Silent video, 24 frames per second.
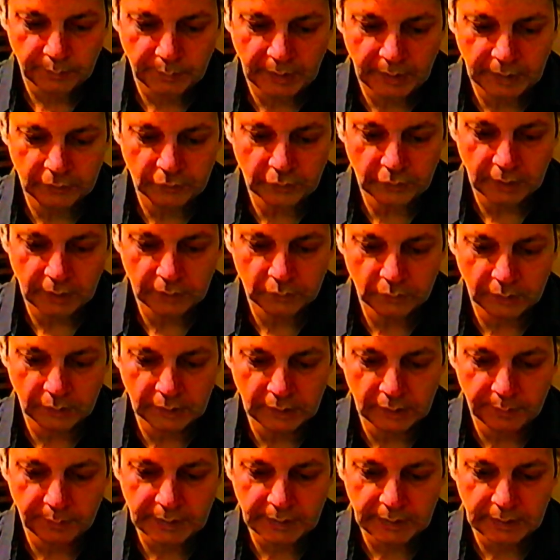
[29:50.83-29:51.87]
may try to
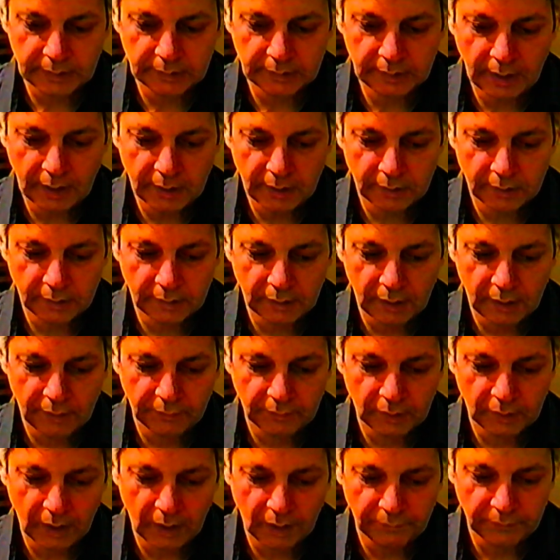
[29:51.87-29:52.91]
eliminate higher
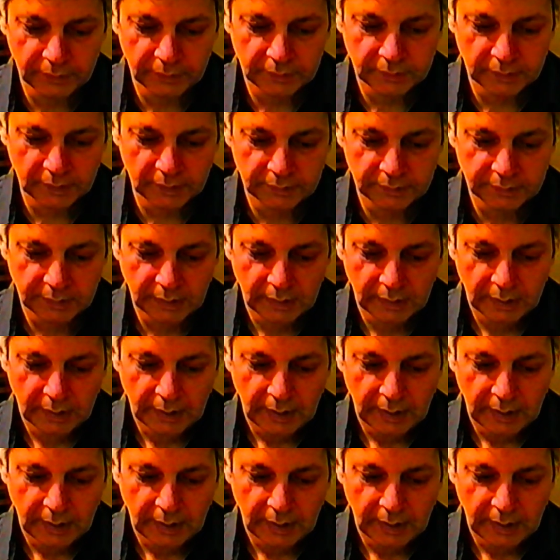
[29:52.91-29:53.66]
level officers